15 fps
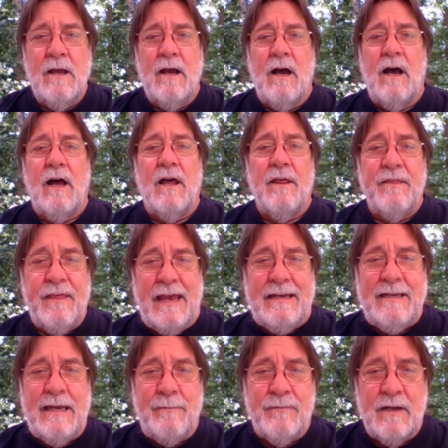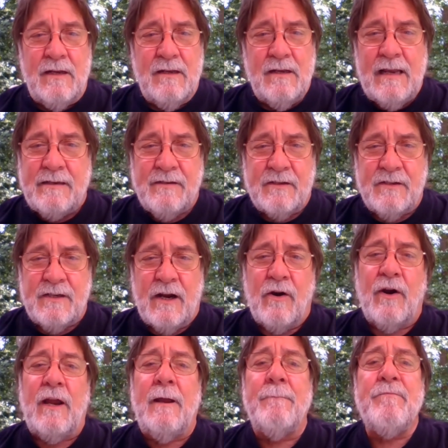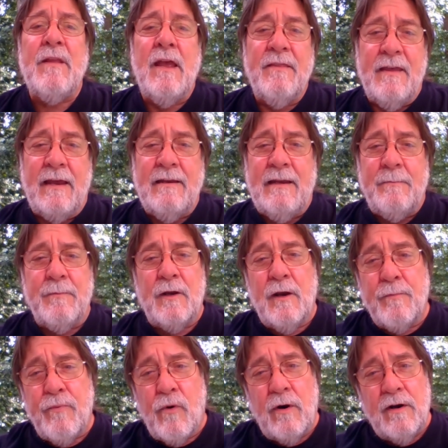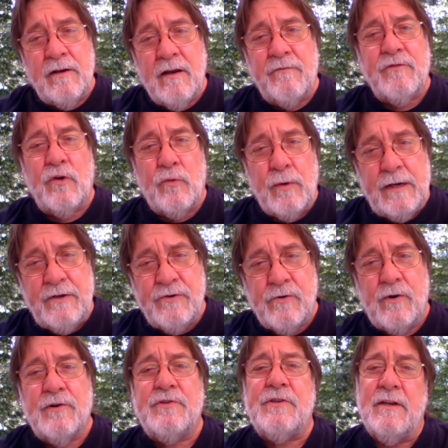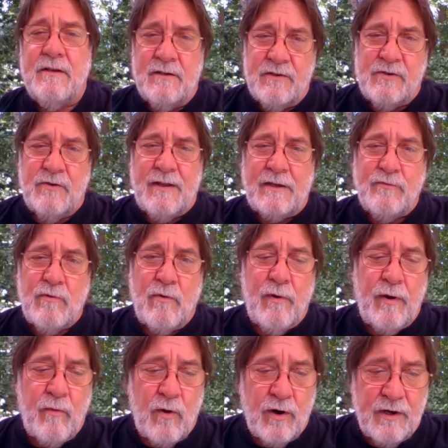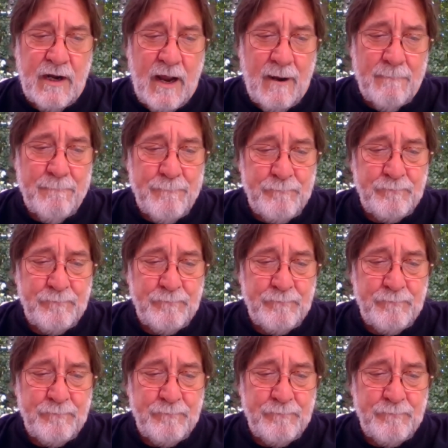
Uh, they deemed it necessary. They deemed it important enough to resource it, and so that's what we worked on.